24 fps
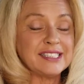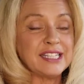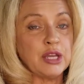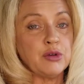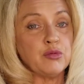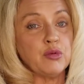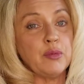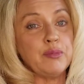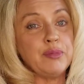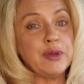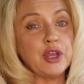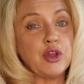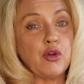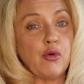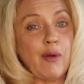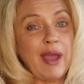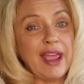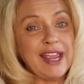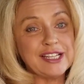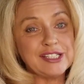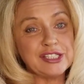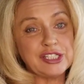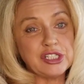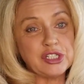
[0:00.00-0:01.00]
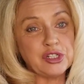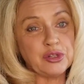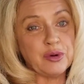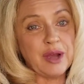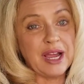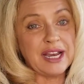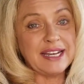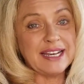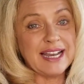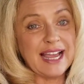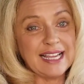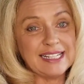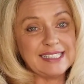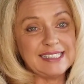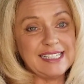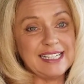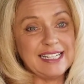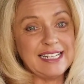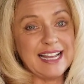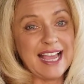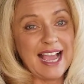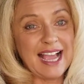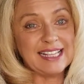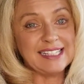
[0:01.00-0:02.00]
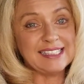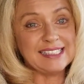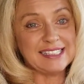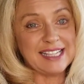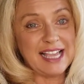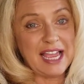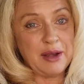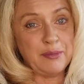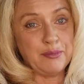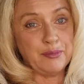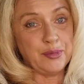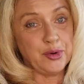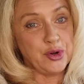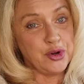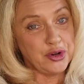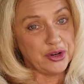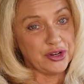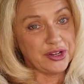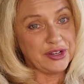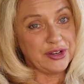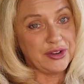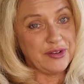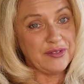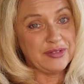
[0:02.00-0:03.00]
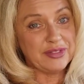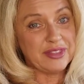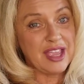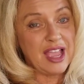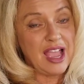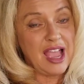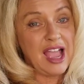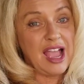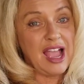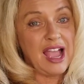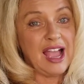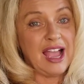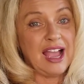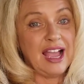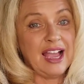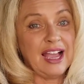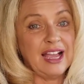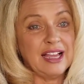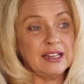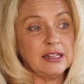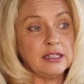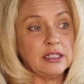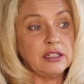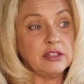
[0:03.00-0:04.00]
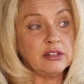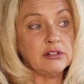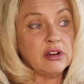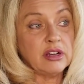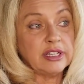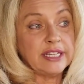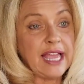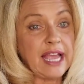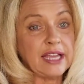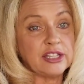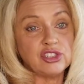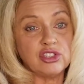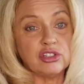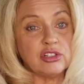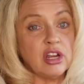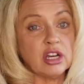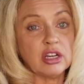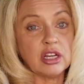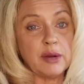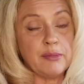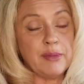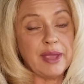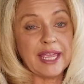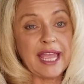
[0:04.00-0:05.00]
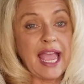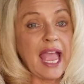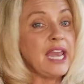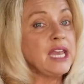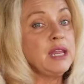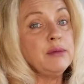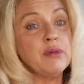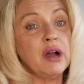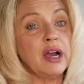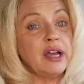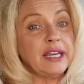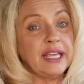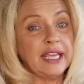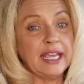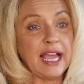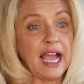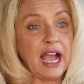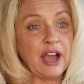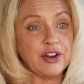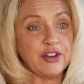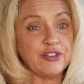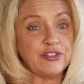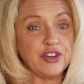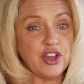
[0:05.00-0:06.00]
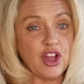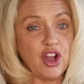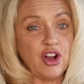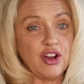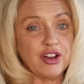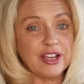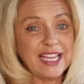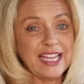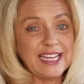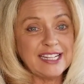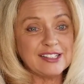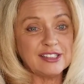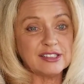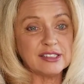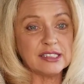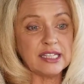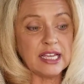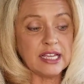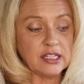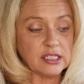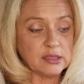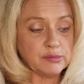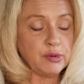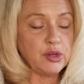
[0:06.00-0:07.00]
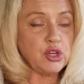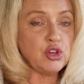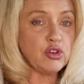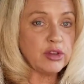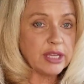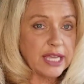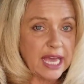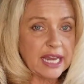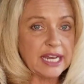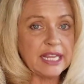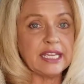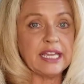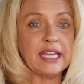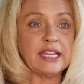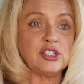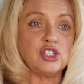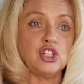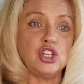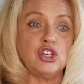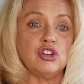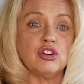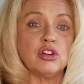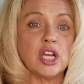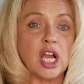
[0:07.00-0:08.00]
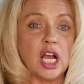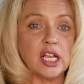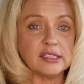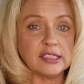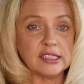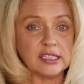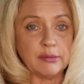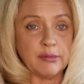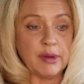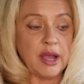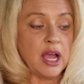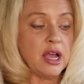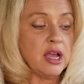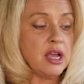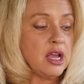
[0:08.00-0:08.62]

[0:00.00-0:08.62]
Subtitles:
it would be great to do a 99-cent book. And you're not going to make any money out of your Kindle sales, but you're getting it to your customer,